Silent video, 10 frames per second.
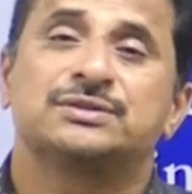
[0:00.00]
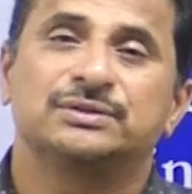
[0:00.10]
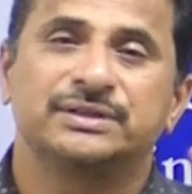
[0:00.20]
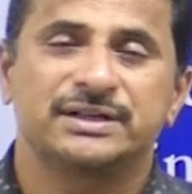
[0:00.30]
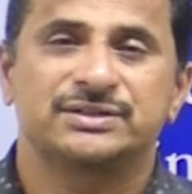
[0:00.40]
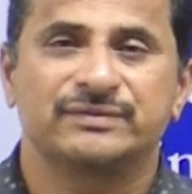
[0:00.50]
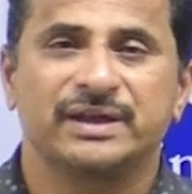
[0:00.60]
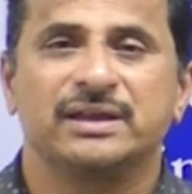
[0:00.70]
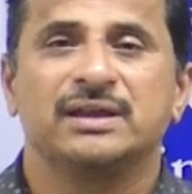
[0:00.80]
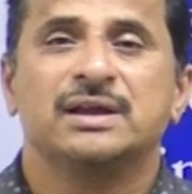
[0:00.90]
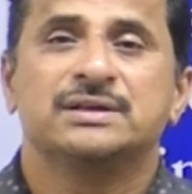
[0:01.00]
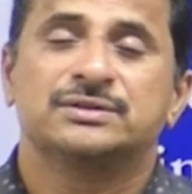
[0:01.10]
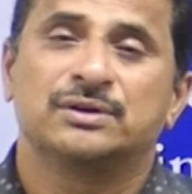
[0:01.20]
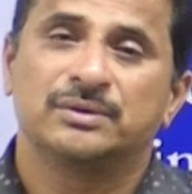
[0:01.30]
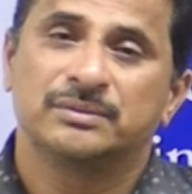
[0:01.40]
So that's why
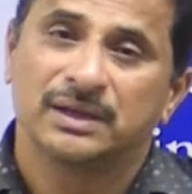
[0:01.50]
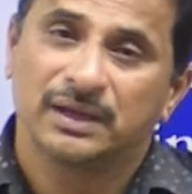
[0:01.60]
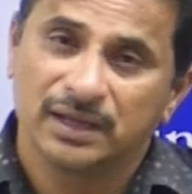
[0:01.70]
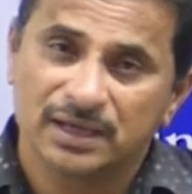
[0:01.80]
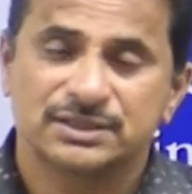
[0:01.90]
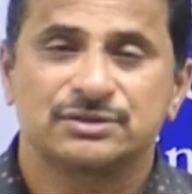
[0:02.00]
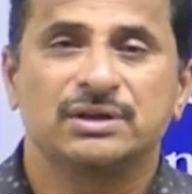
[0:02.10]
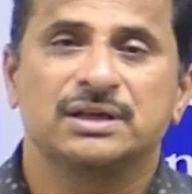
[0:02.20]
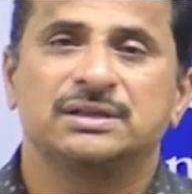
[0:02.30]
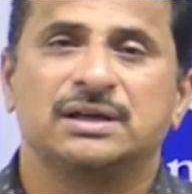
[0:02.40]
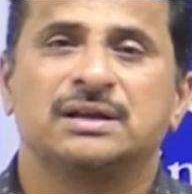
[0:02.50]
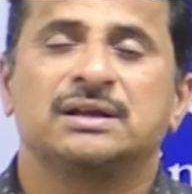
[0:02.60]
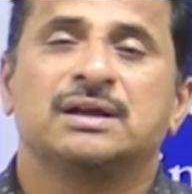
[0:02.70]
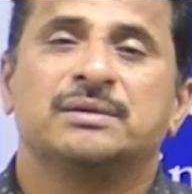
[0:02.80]
years together,